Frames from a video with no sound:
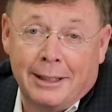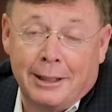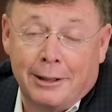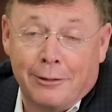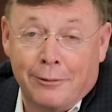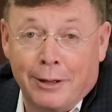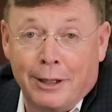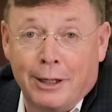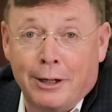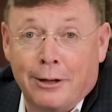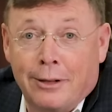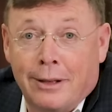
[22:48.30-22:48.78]

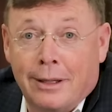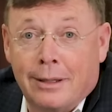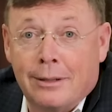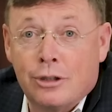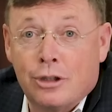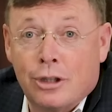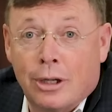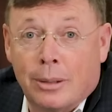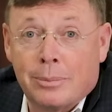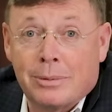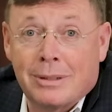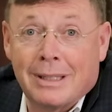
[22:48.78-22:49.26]
The video then
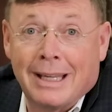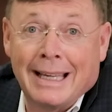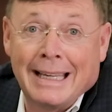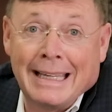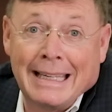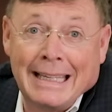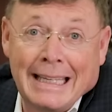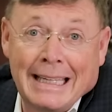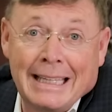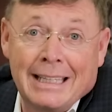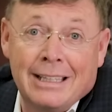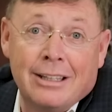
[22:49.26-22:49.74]
jumps
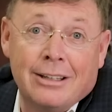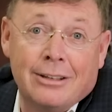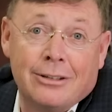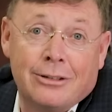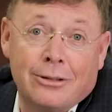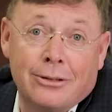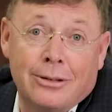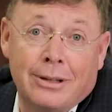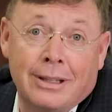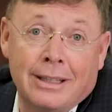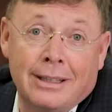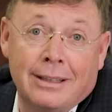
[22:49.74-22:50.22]
again
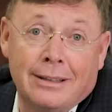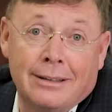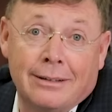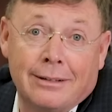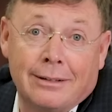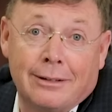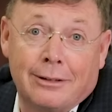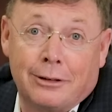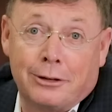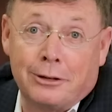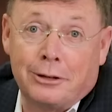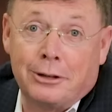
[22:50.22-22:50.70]
to the
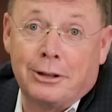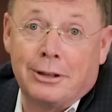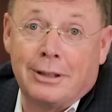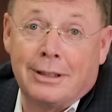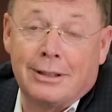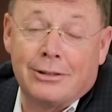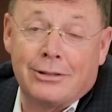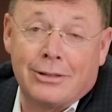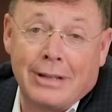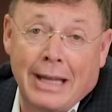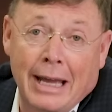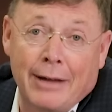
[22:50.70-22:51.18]

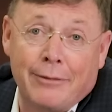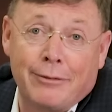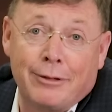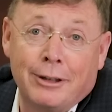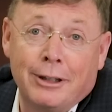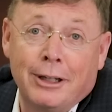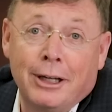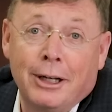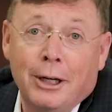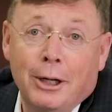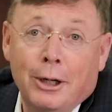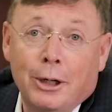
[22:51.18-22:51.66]
3rd
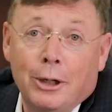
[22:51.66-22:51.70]
staffer